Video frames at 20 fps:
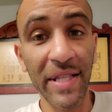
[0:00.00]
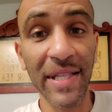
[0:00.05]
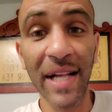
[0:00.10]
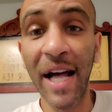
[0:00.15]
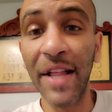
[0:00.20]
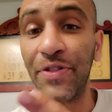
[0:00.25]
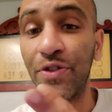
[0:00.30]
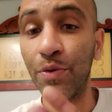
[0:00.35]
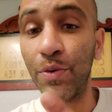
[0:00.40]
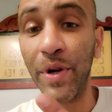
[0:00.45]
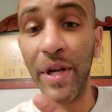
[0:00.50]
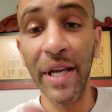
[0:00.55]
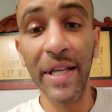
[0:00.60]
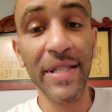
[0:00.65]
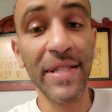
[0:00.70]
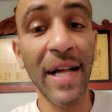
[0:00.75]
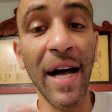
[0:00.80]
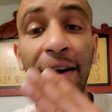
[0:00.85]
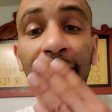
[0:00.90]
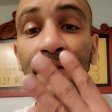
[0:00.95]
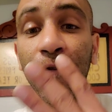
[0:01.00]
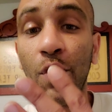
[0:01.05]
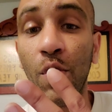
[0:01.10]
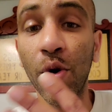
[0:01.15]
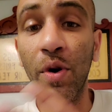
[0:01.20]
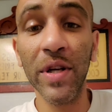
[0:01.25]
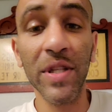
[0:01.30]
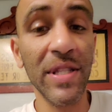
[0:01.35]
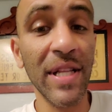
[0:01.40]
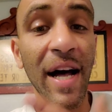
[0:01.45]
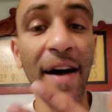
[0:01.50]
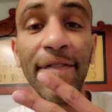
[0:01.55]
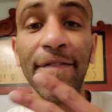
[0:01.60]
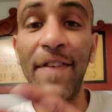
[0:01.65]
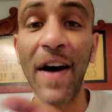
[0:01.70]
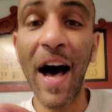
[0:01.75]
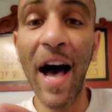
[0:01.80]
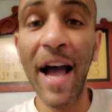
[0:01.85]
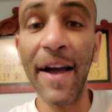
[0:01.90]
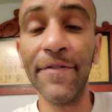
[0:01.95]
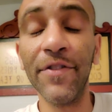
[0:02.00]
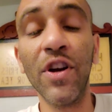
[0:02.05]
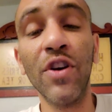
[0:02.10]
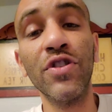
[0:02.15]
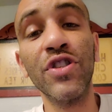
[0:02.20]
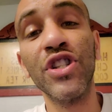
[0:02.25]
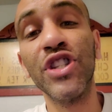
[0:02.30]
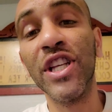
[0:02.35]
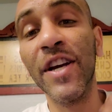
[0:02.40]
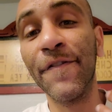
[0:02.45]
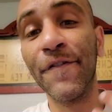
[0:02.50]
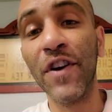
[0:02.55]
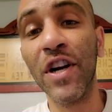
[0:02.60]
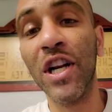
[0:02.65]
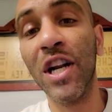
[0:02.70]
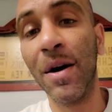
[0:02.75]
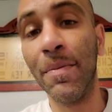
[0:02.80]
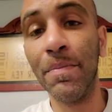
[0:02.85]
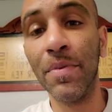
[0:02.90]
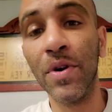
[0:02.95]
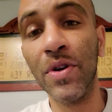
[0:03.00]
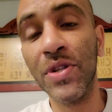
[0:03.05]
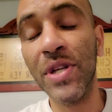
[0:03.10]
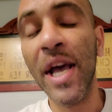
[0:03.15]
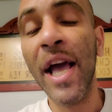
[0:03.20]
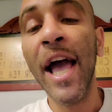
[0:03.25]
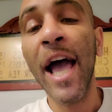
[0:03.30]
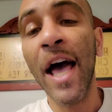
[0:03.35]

not 3. It's not 4. It's not 5. Those are different numbers.